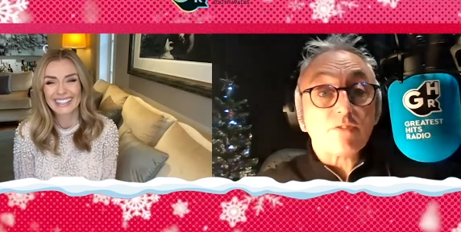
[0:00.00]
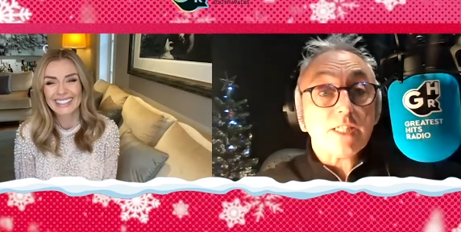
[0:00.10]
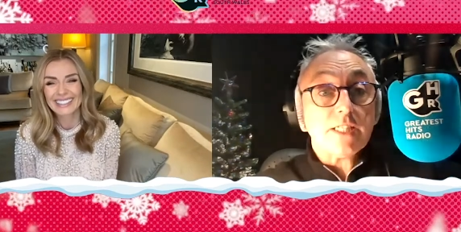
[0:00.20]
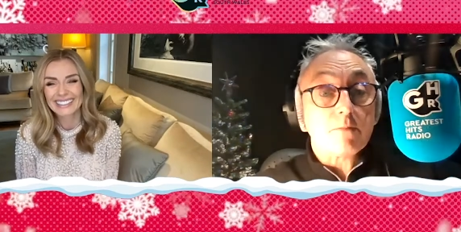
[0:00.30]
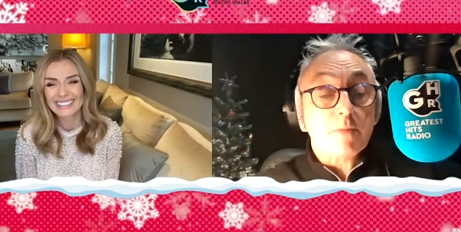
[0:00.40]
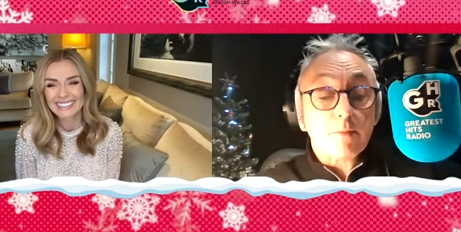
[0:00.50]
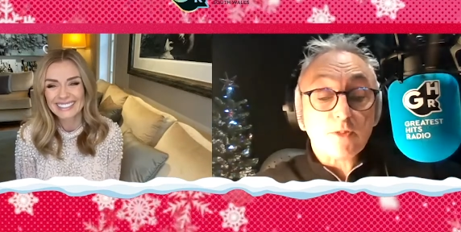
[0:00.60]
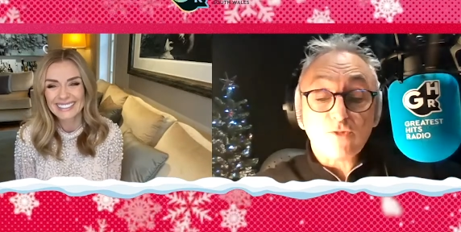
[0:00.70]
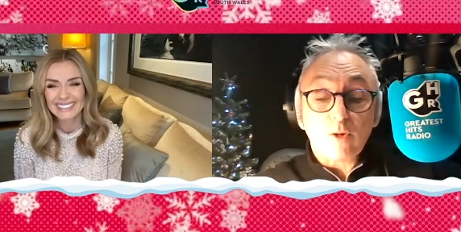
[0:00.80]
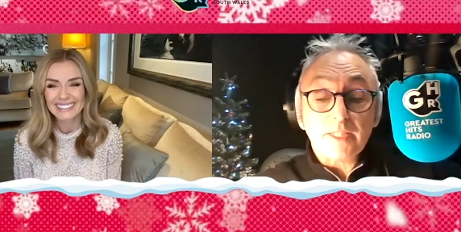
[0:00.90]
Speaker 1: I've seen some clips
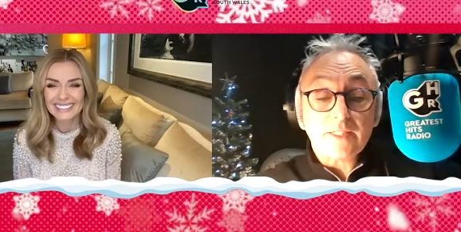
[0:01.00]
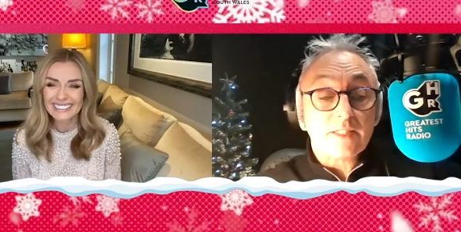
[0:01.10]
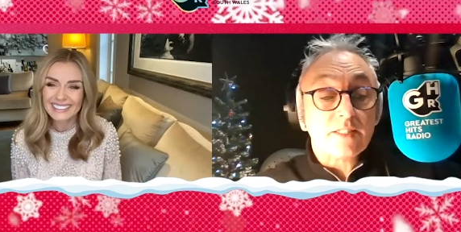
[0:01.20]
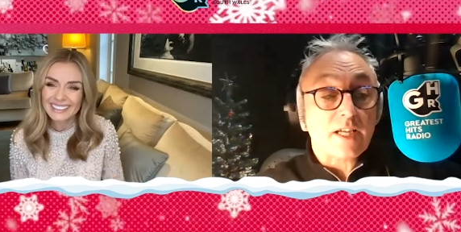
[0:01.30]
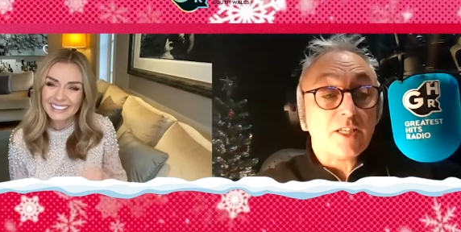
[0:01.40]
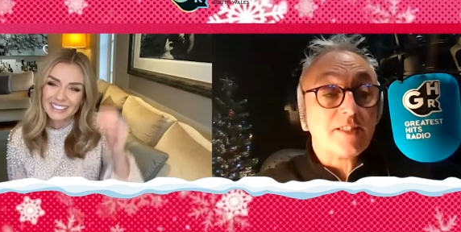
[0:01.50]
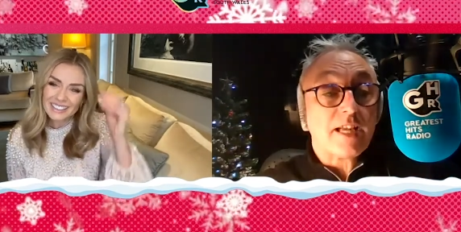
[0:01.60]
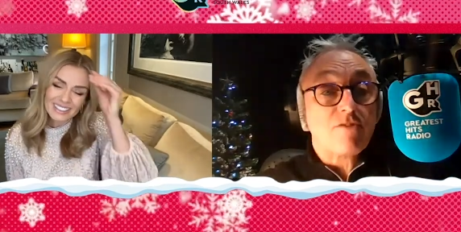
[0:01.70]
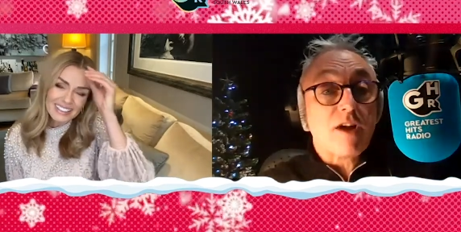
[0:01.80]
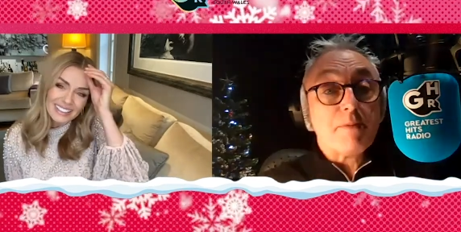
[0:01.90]
from it, and uh, you're
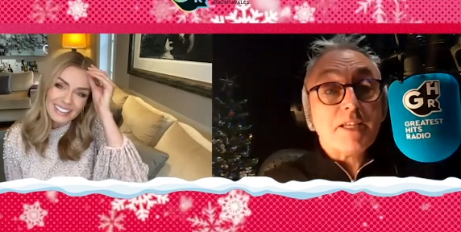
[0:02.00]
dead right